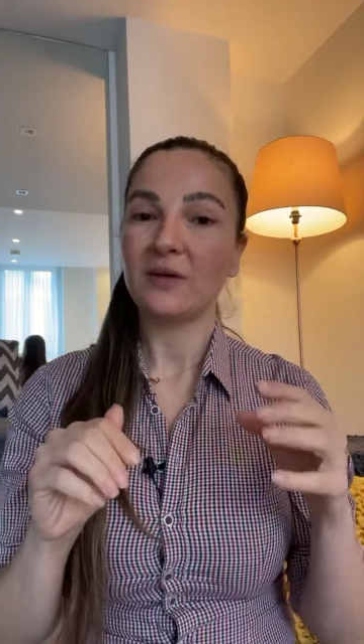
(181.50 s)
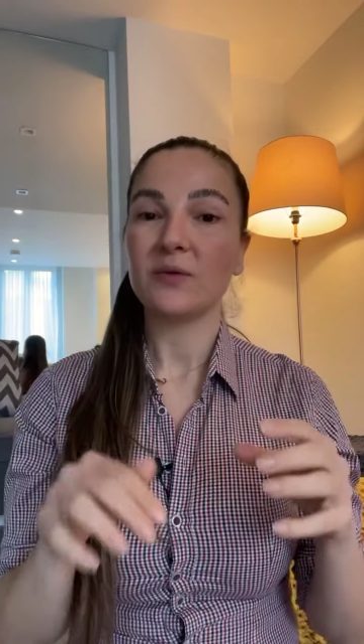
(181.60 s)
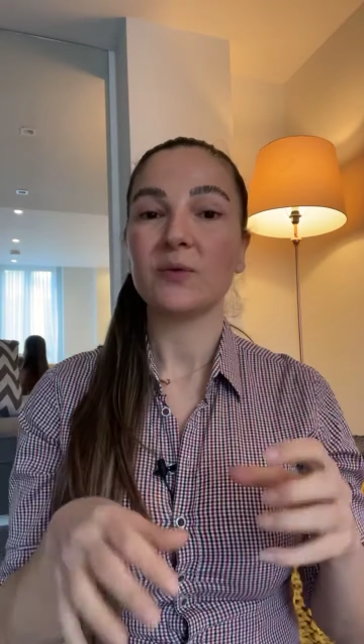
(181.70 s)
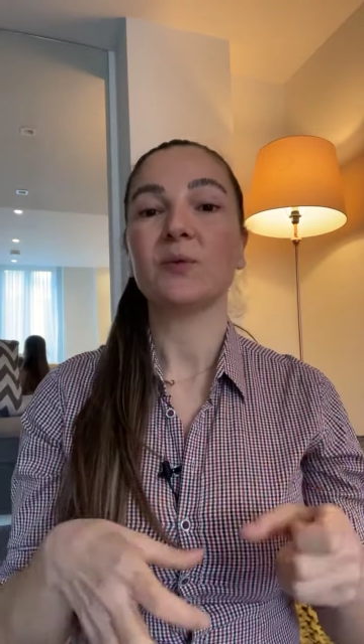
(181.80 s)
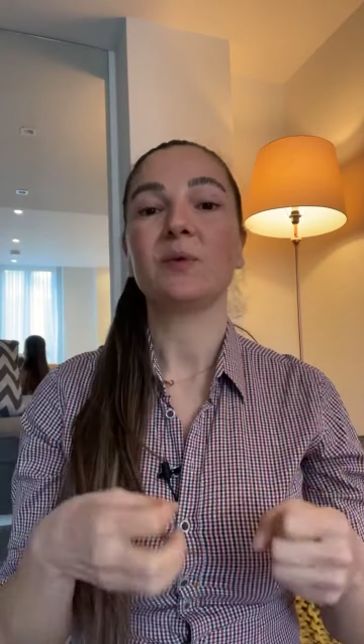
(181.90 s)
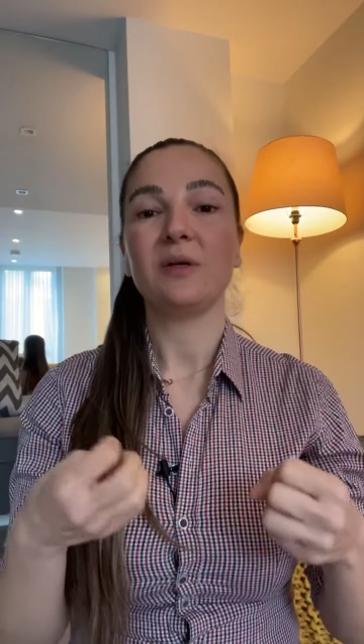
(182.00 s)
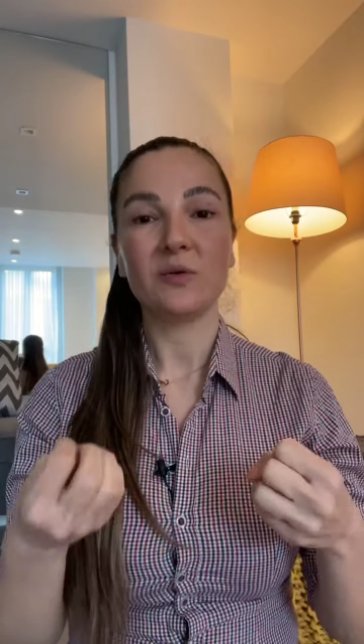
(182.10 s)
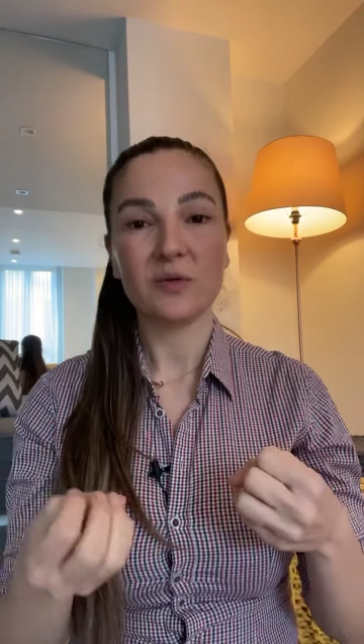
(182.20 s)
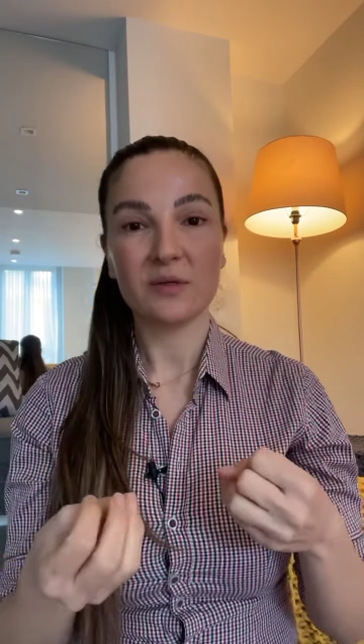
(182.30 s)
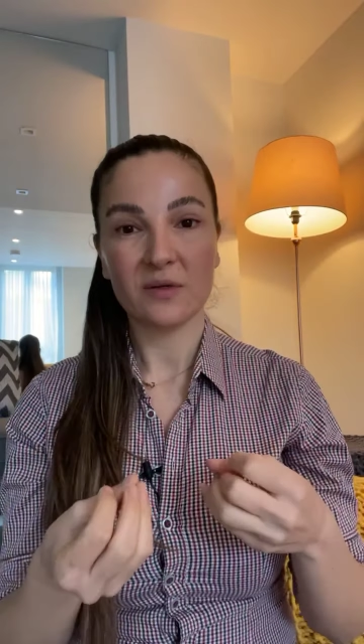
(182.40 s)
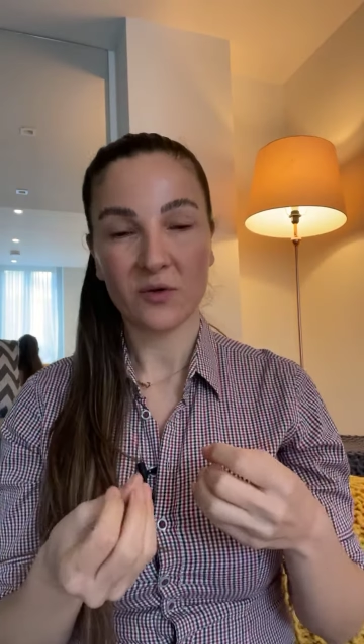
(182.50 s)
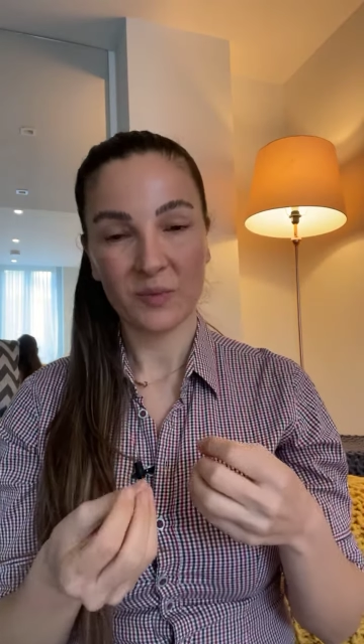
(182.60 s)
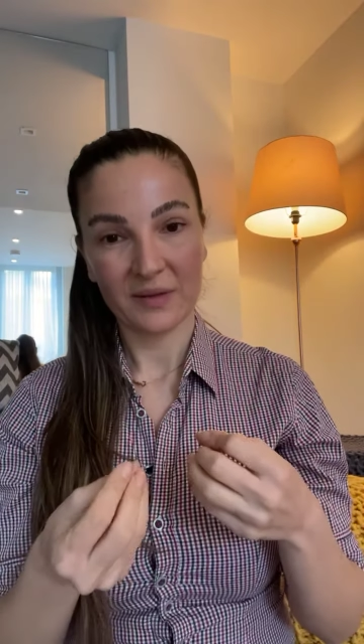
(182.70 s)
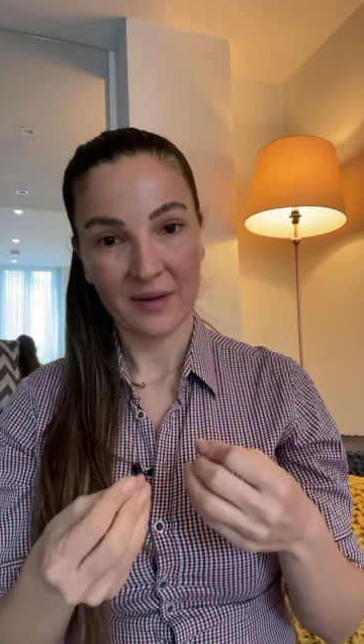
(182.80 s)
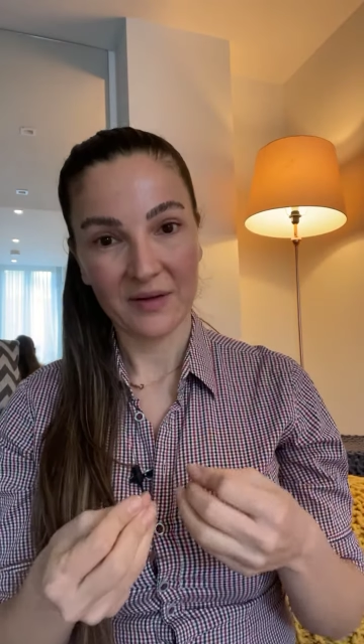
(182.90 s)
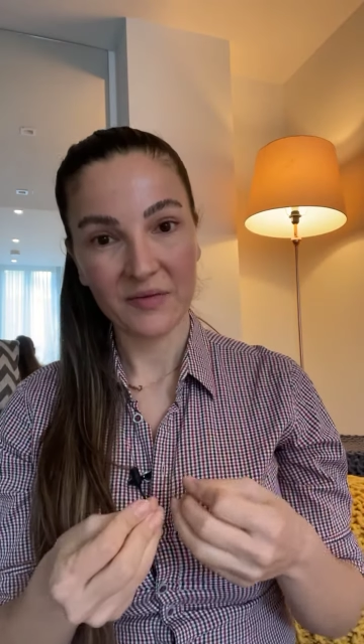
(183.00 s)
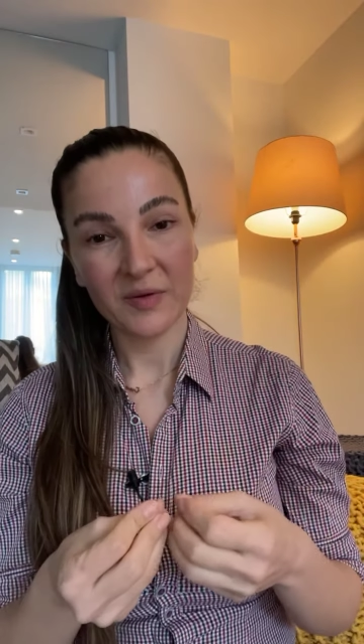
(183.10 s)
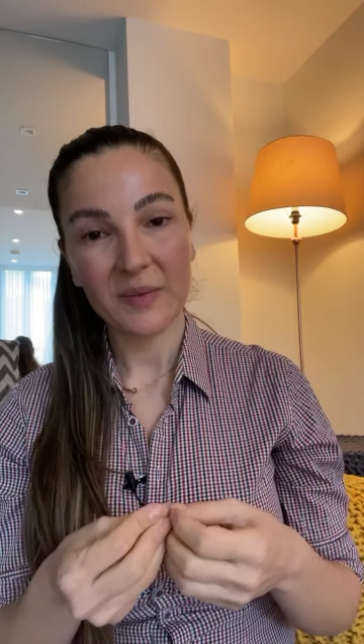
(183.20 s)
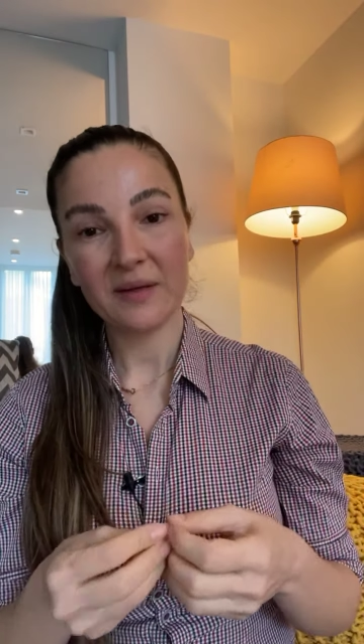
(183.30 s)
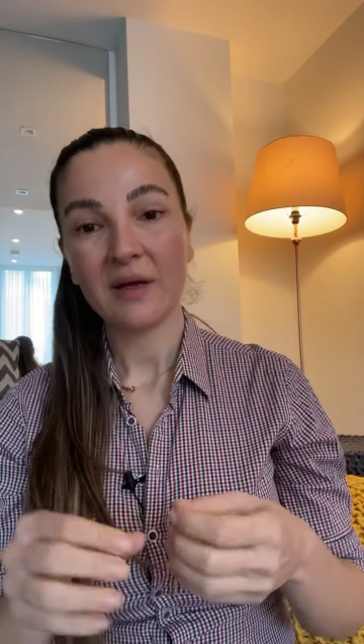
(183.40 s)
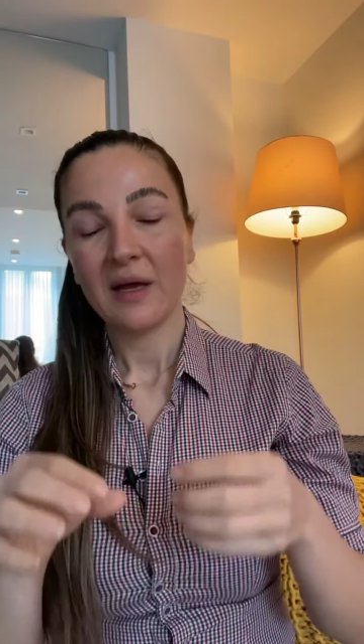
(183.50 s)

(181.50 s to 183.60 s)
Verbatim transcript: two, we use the Roman alphabet,